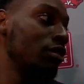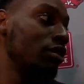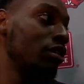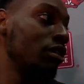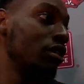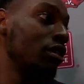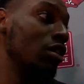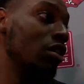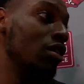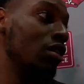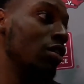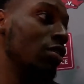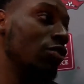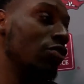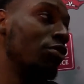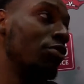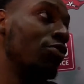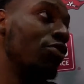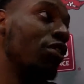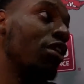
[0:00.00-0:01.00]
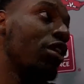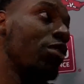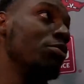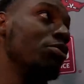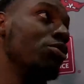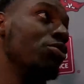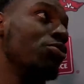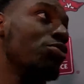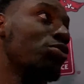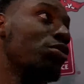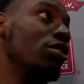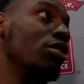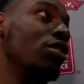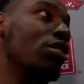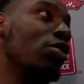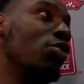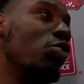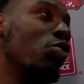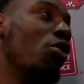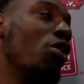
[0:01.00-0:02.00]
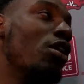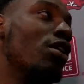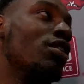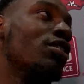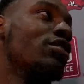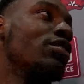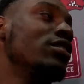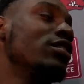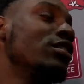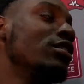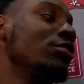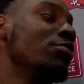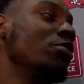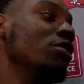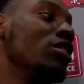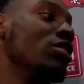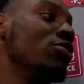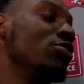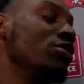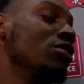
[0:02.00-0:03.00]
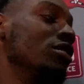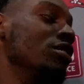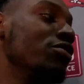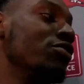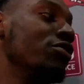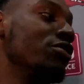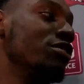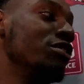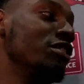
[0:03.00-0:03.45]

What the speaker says: From FAMU, one plays receiver.